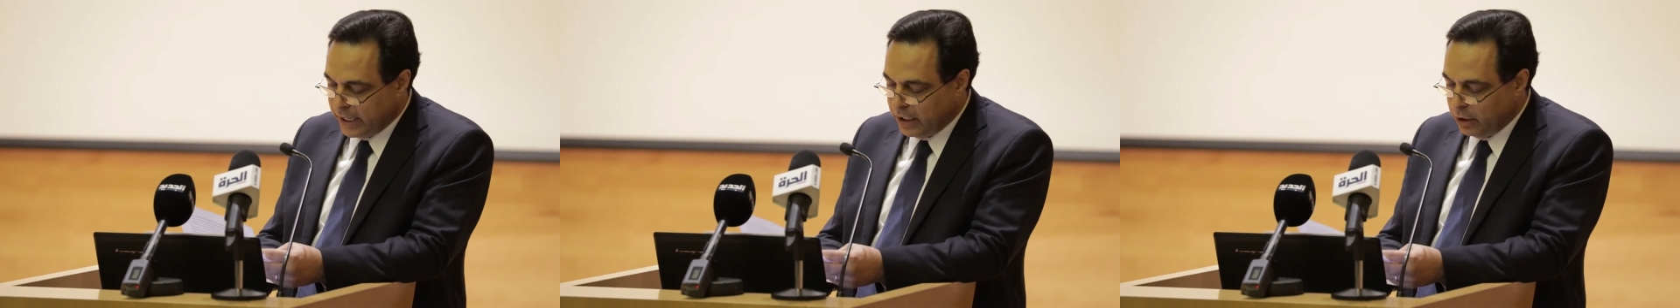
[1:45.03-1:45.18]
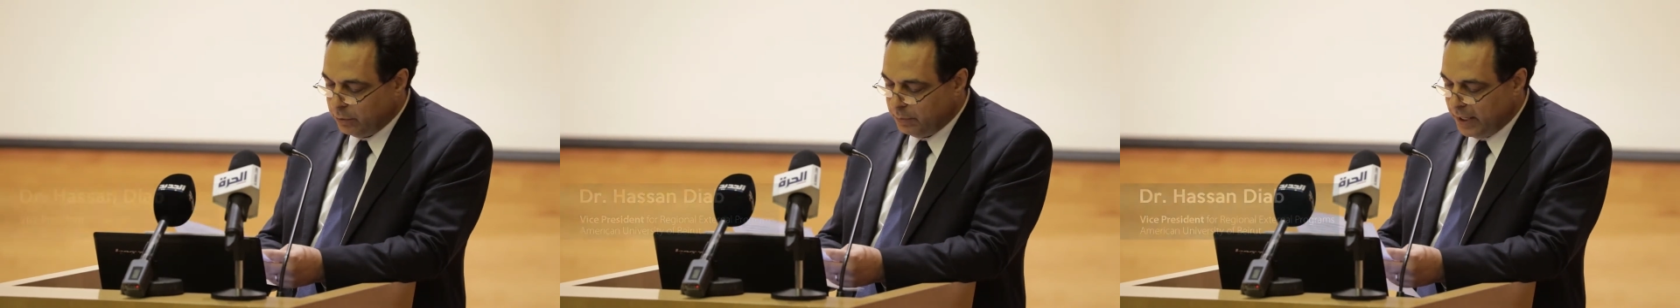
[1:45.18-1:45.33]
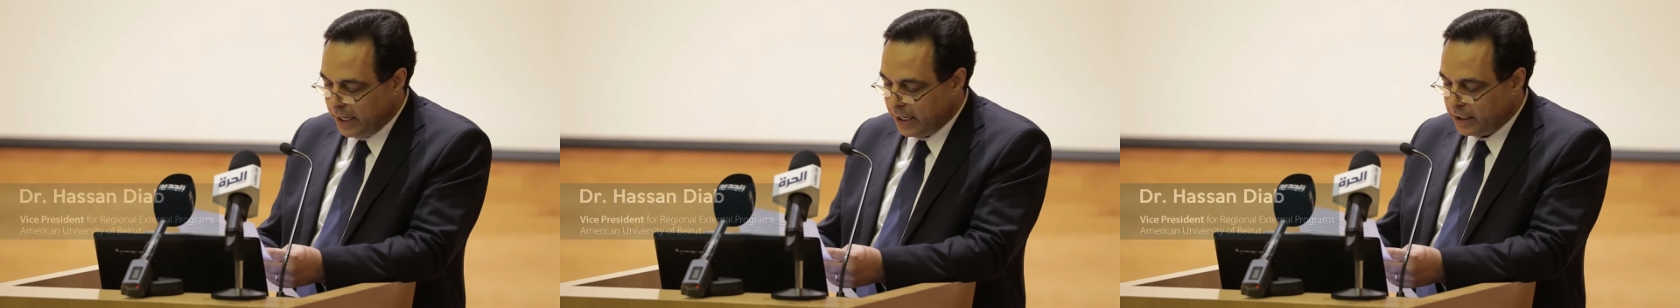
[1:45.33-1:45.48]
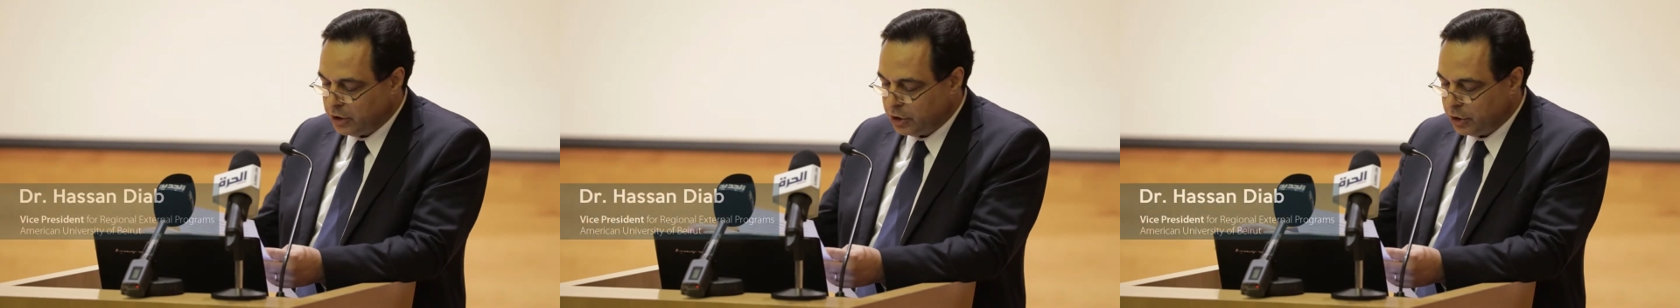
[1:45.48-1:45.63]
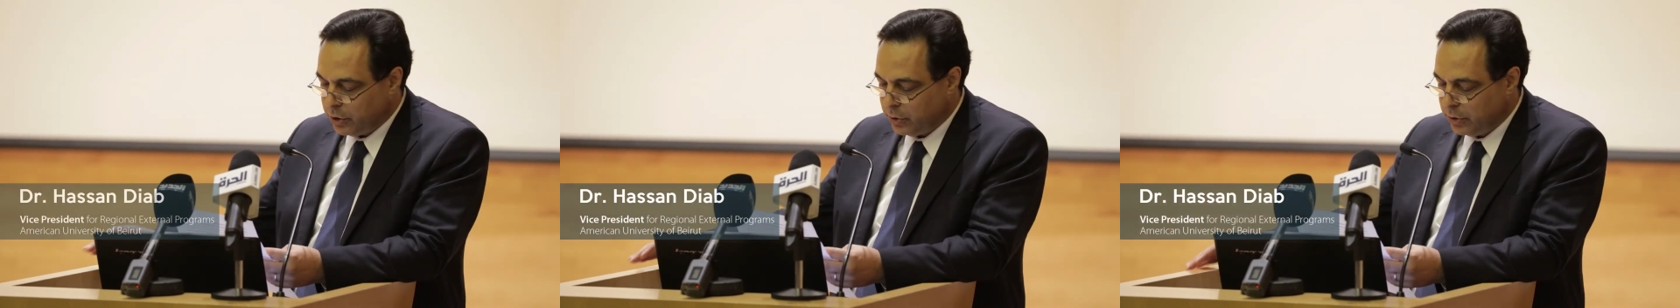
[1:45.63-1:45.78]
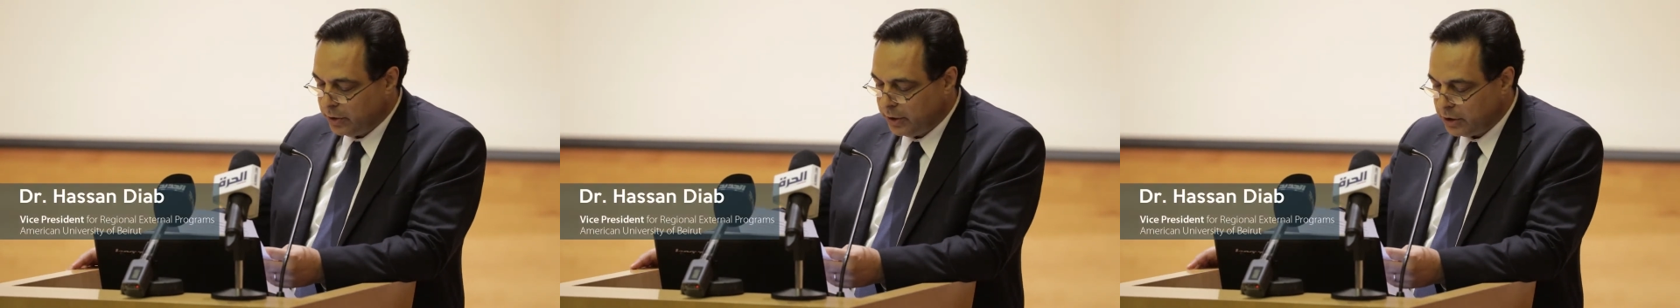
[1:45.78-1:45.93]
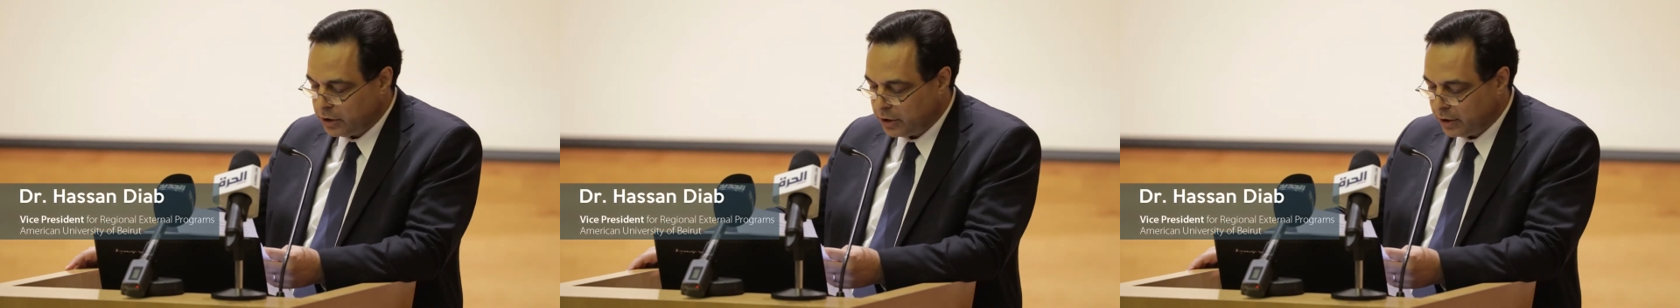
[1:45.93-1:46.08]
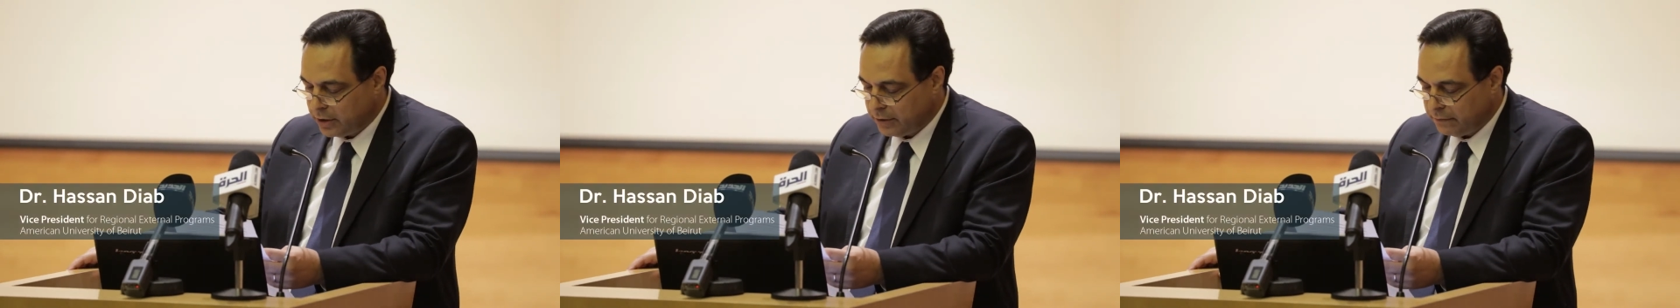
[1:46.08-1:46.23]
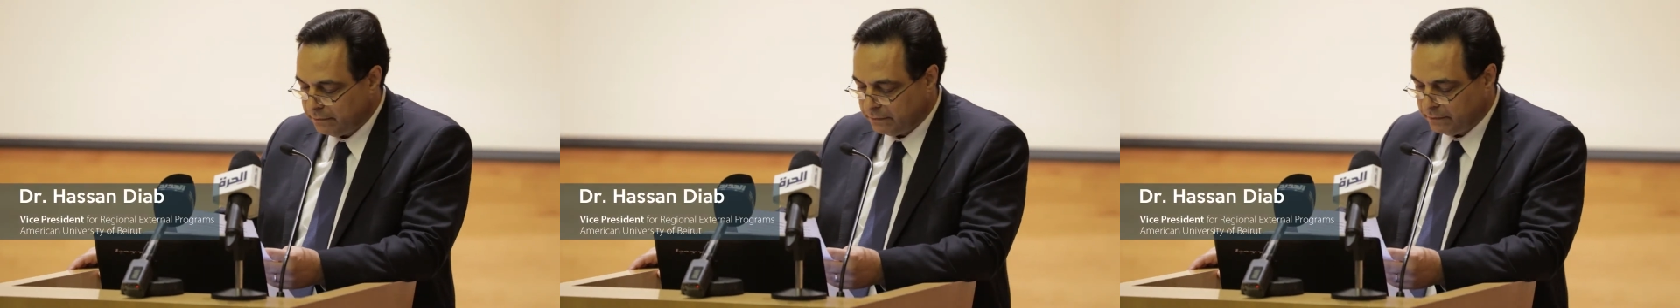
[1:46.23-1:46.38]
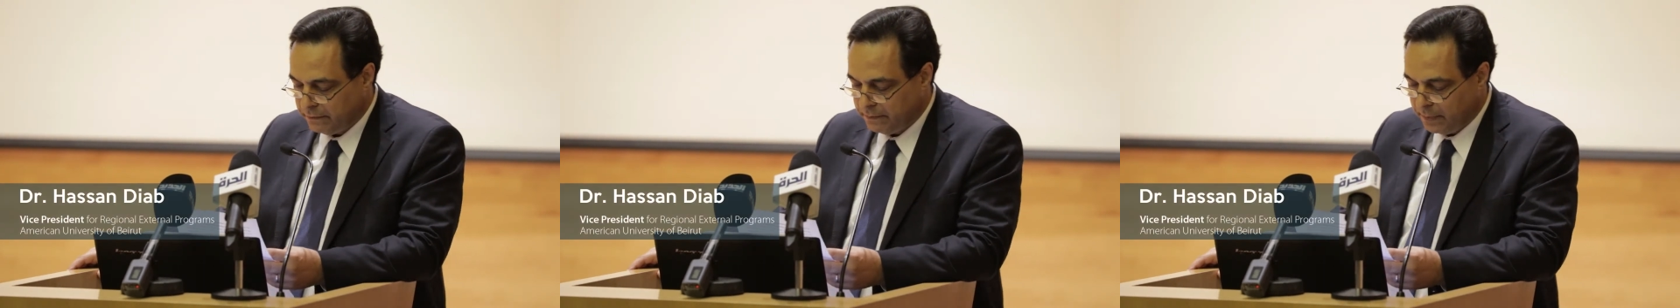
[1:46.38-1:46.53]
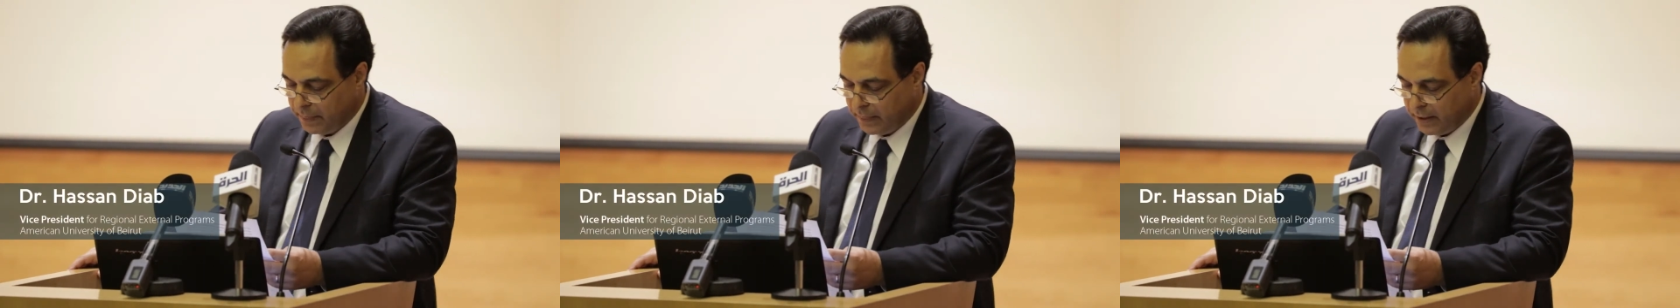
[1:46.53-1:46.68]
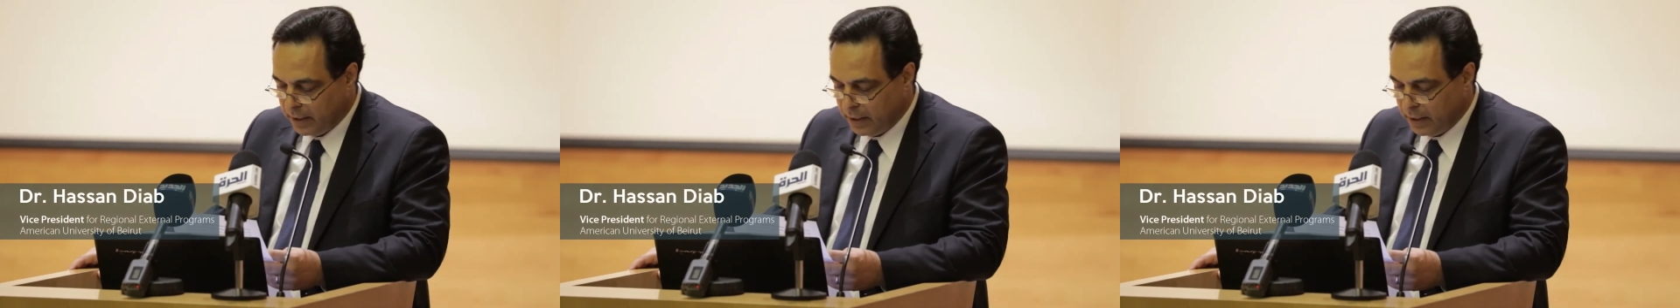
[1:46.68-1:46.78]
AUB NGO initiative